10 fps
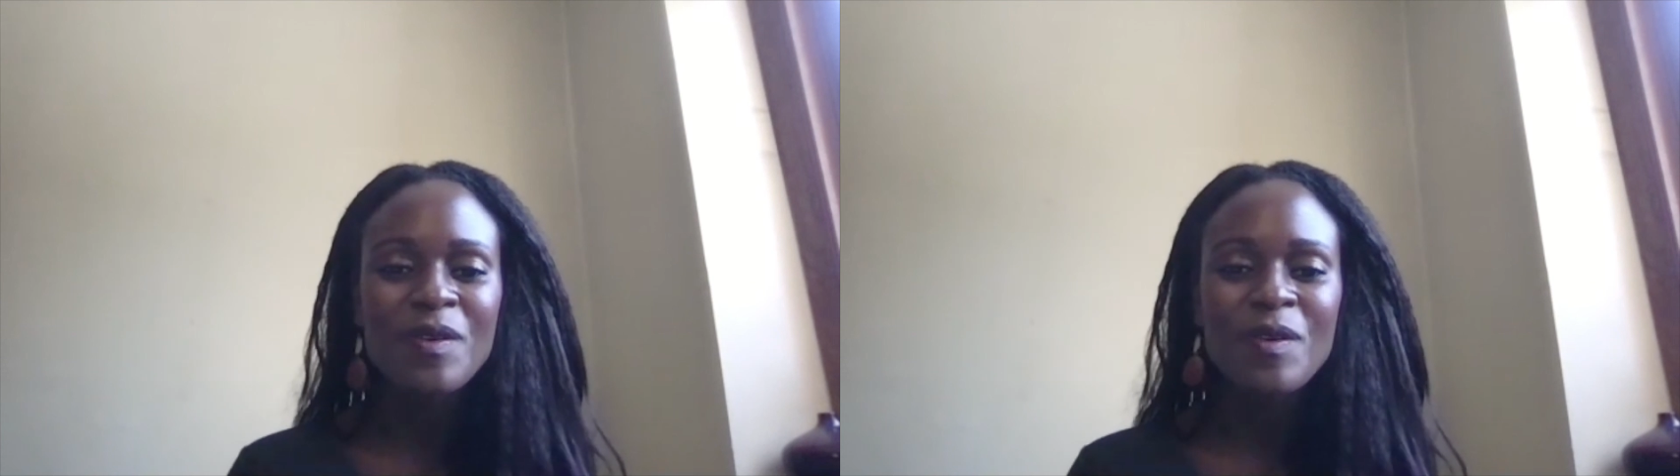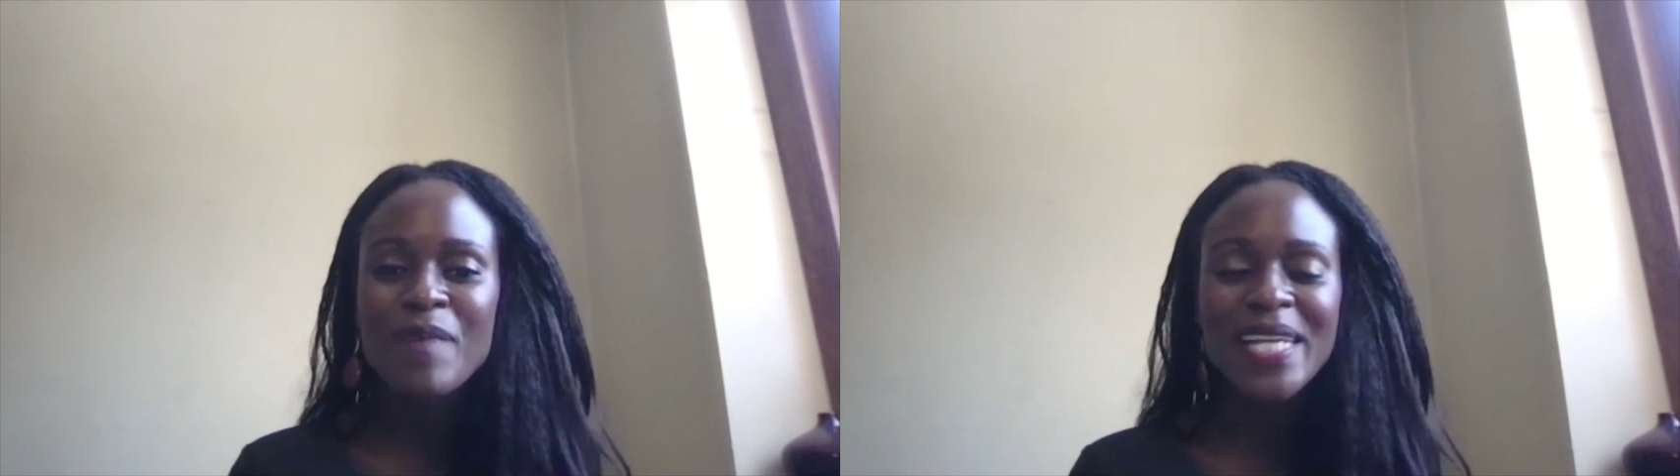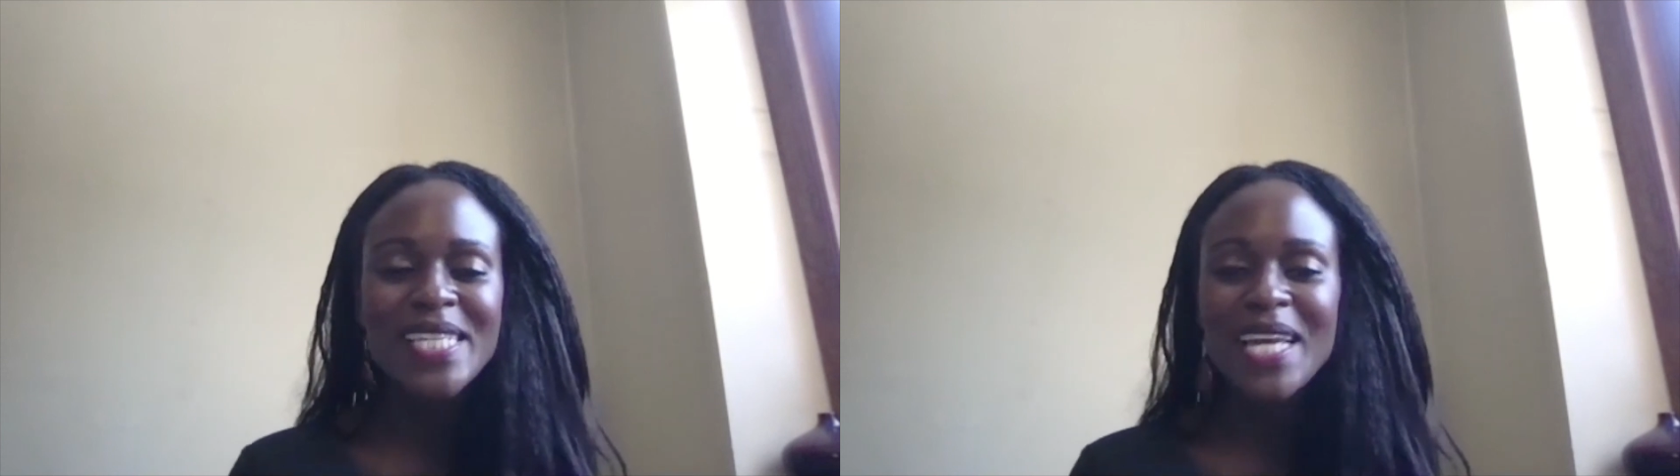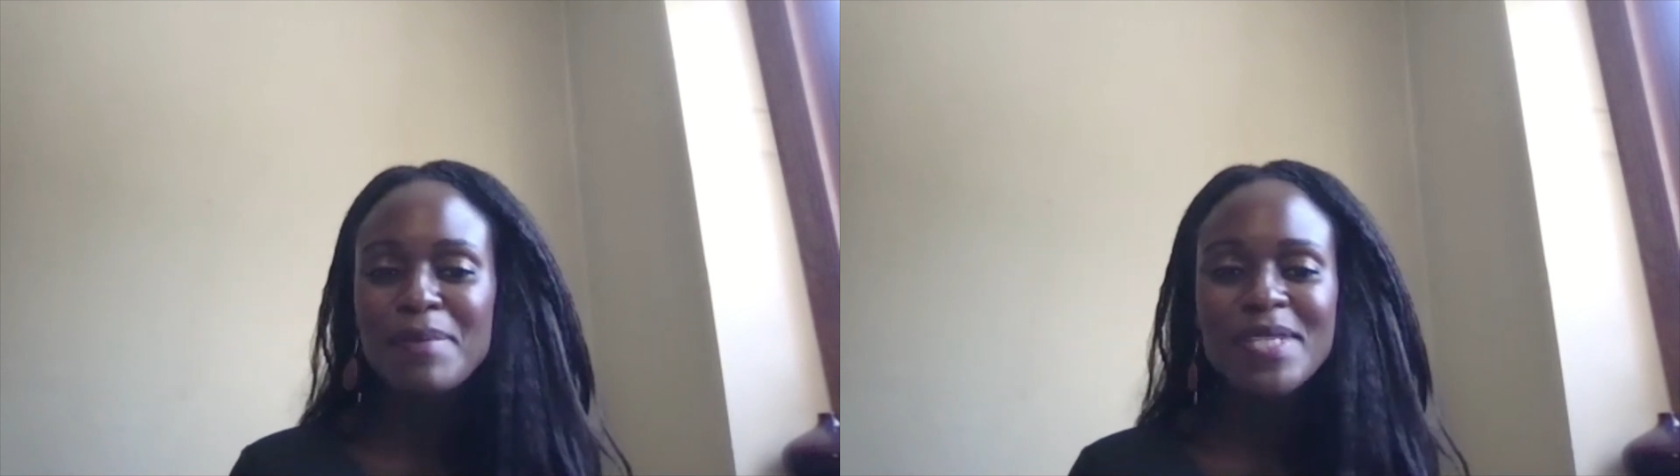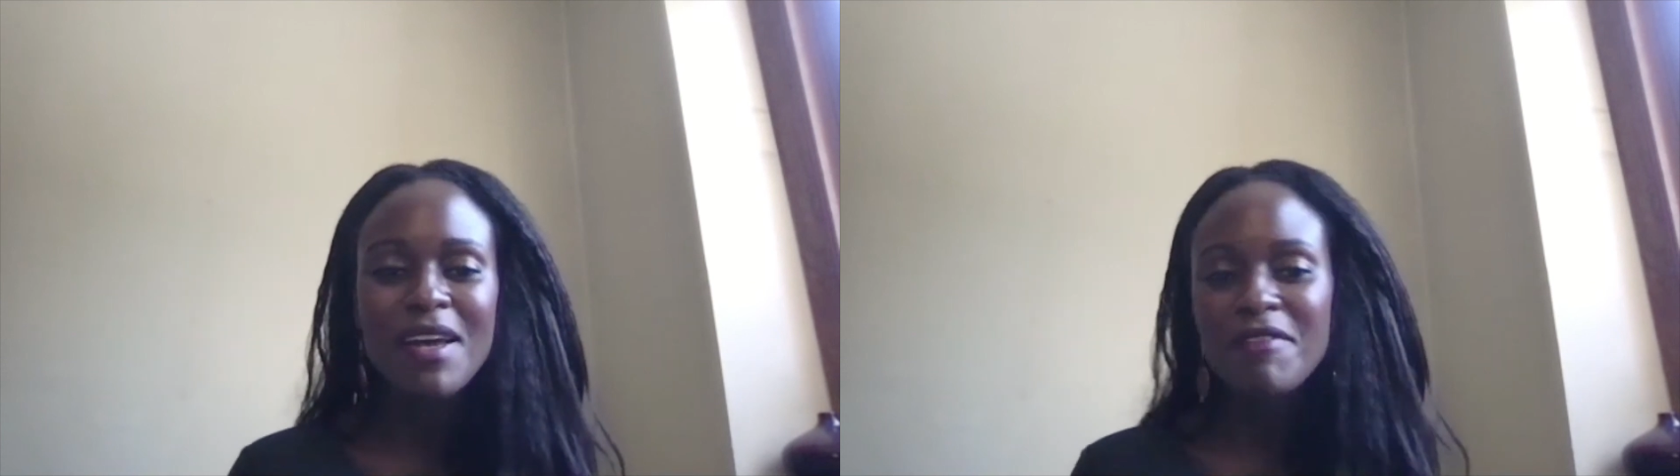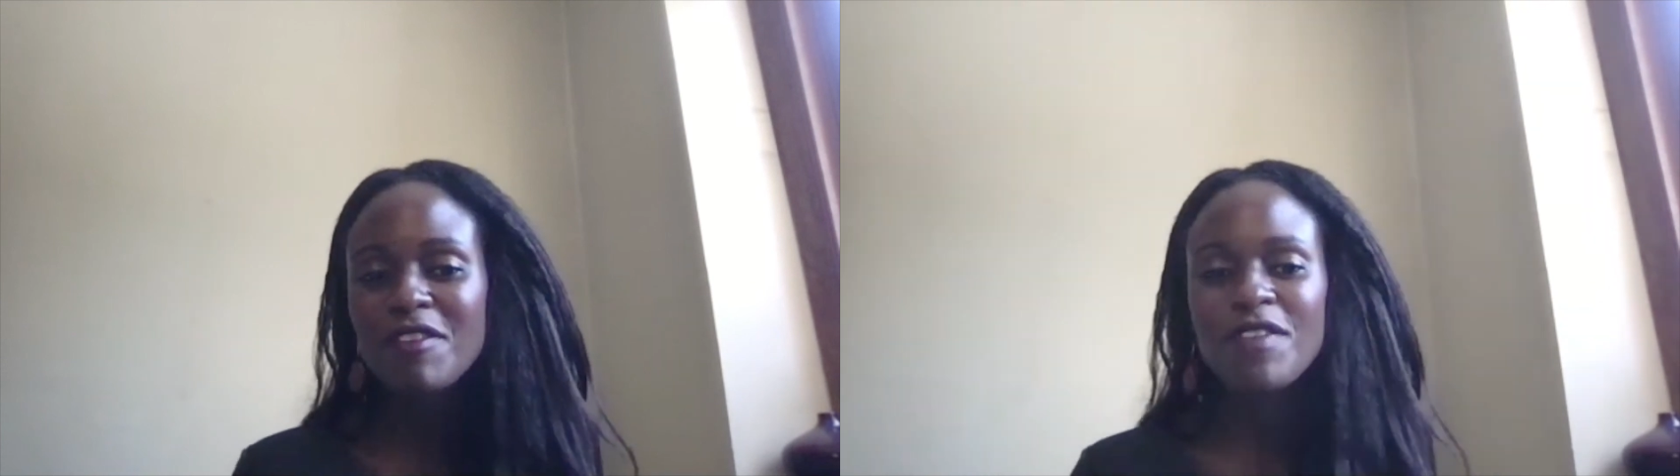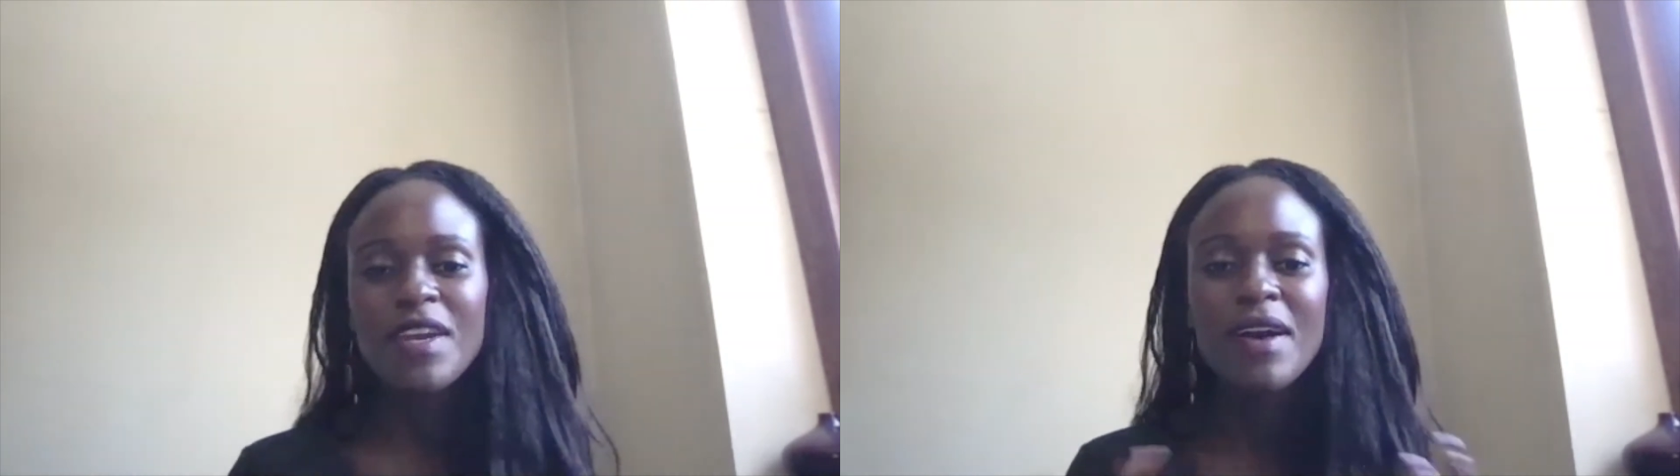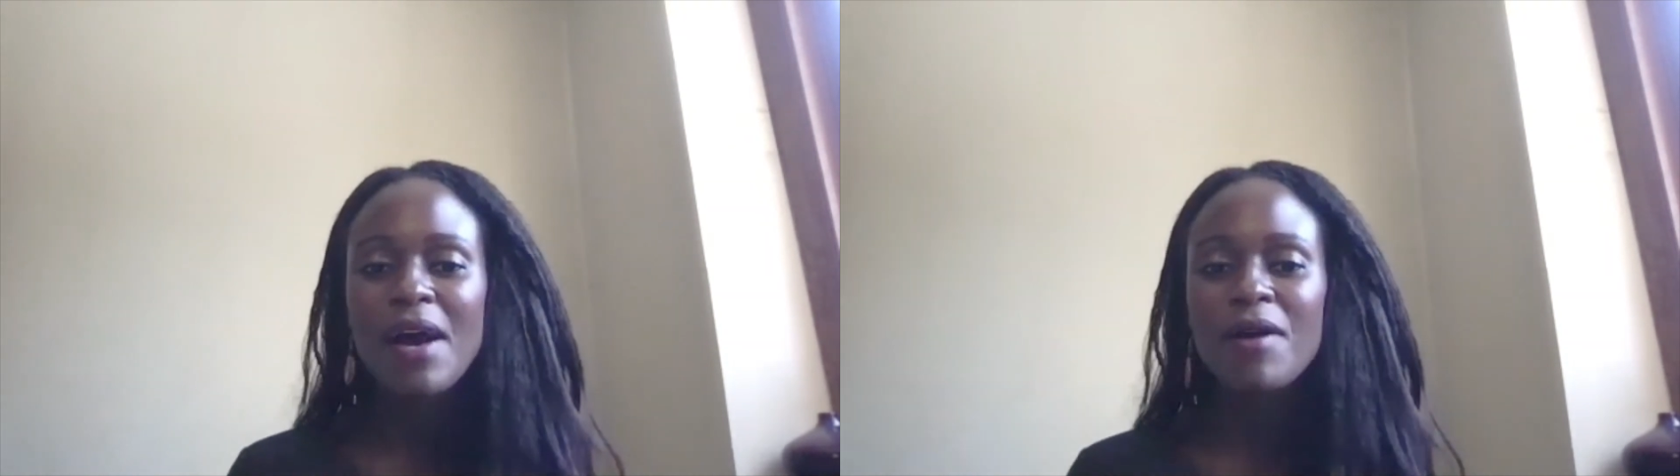mixing up stuff to
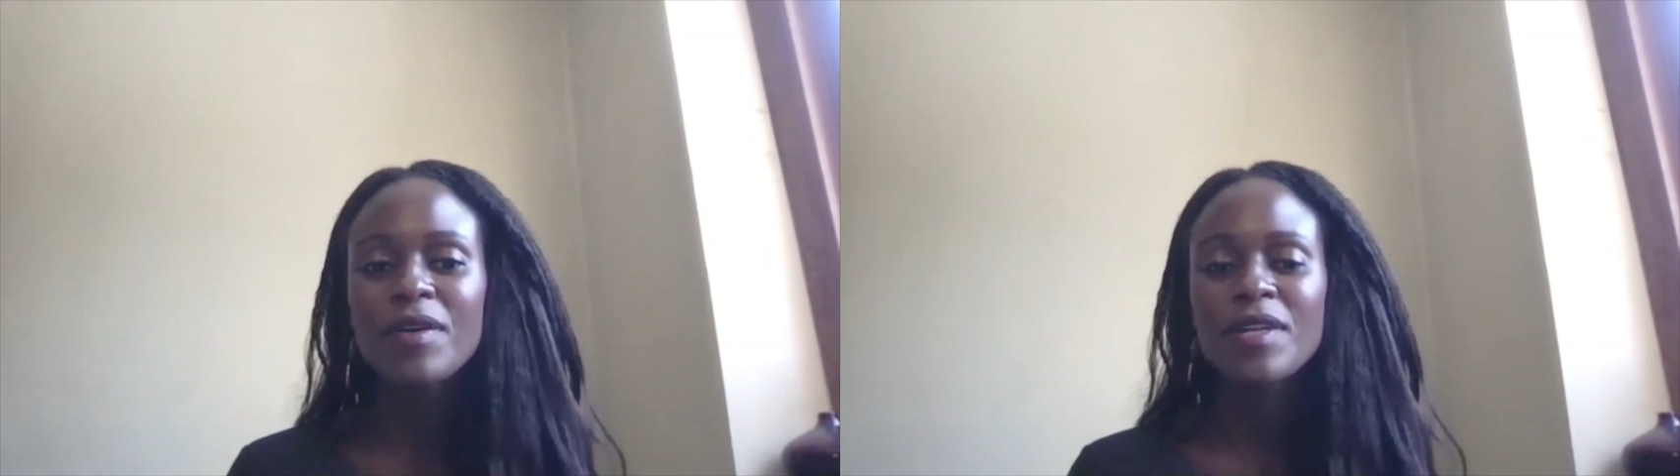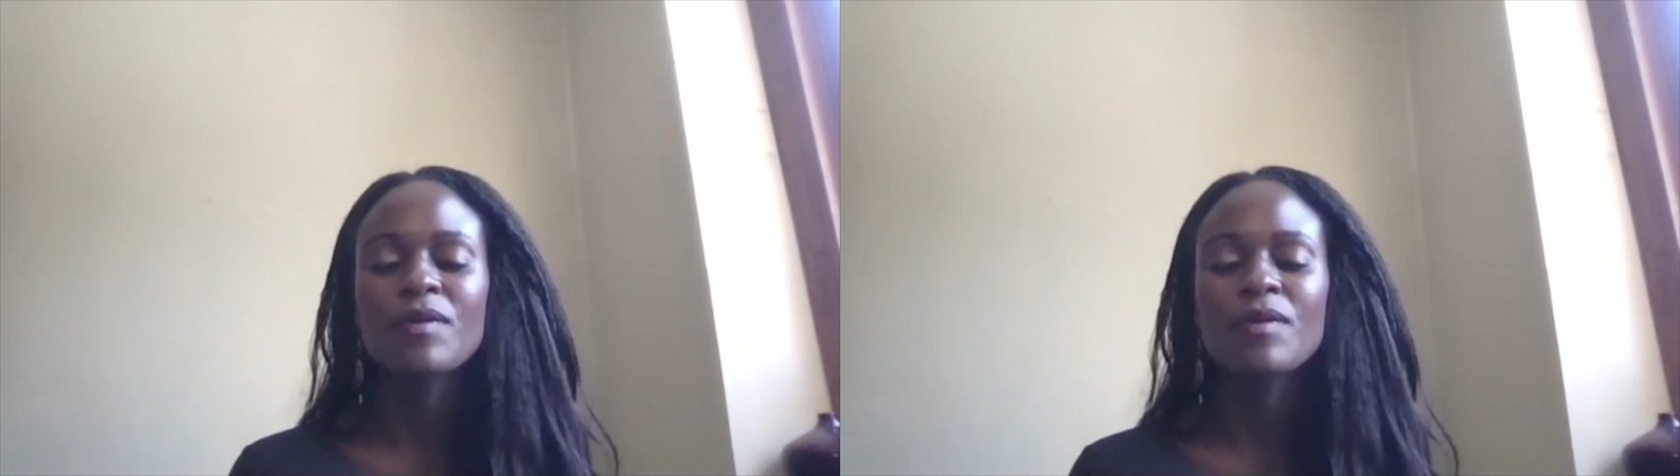figure out,